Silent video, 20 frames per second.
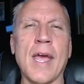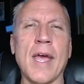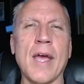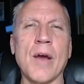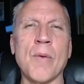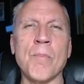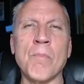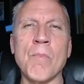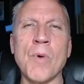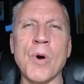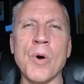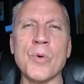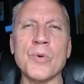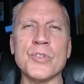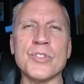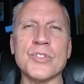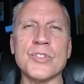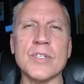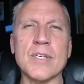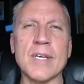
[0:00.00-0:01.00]

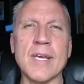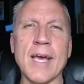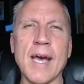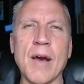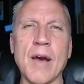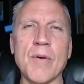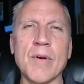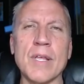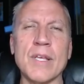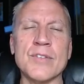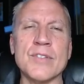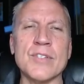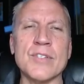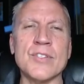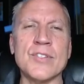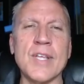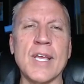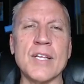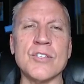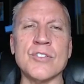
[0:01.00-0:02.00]
most counties and
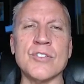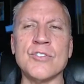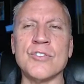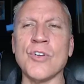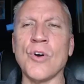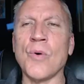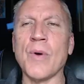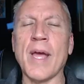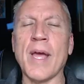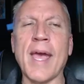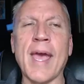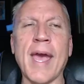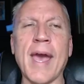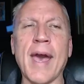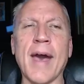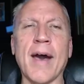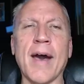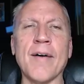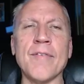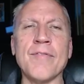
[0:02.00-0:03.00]
states don't
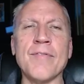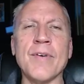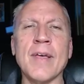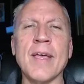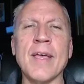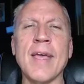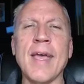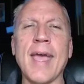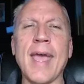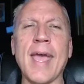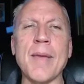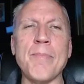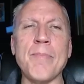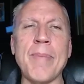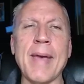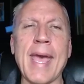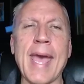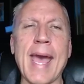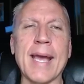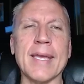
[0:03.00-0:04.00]
have a
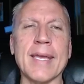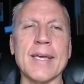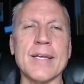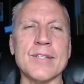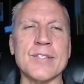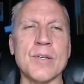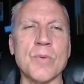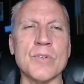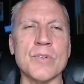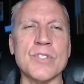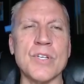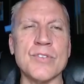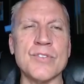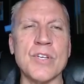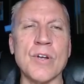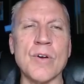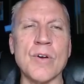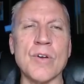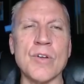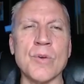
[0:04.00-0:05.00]
packet. See where it says
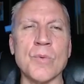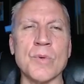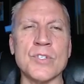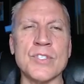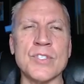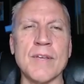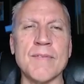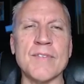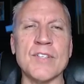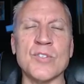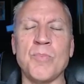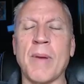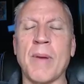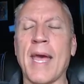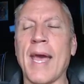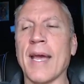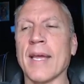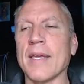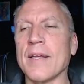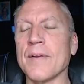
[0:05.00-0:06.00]
here? You receive this
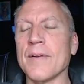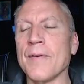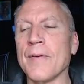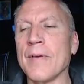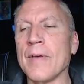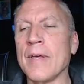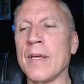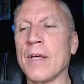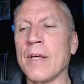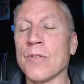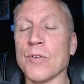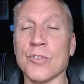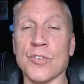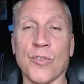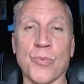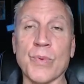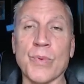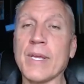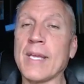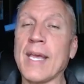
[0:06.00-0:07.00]
packet. There's
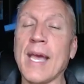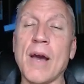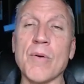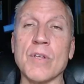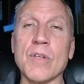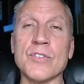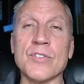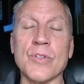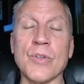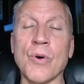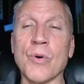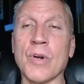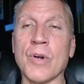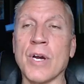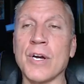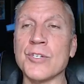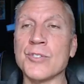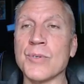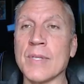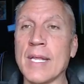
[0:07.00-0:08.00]
three counties in the whole
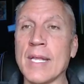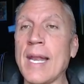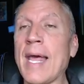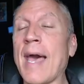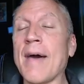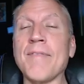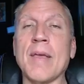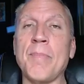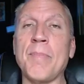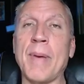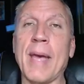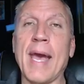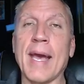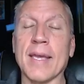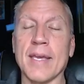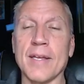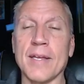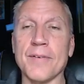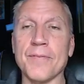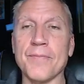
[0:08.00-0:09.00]
country that have a
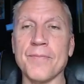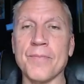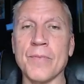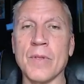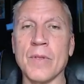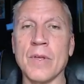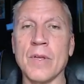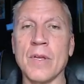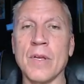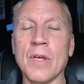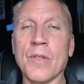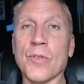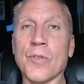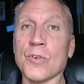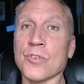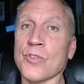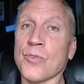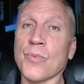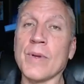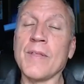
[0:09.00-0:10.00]
packet.
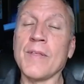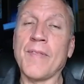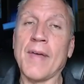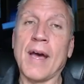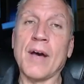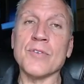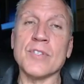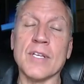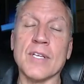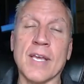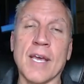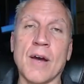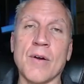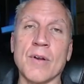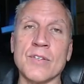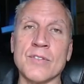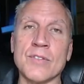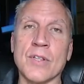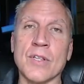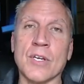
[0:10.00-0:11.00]
There's 3,000
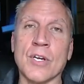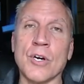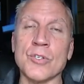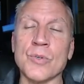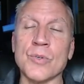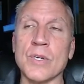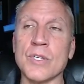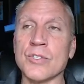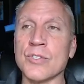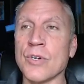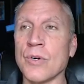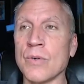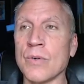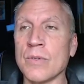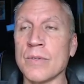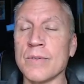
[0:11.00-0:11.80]
counties in the country, so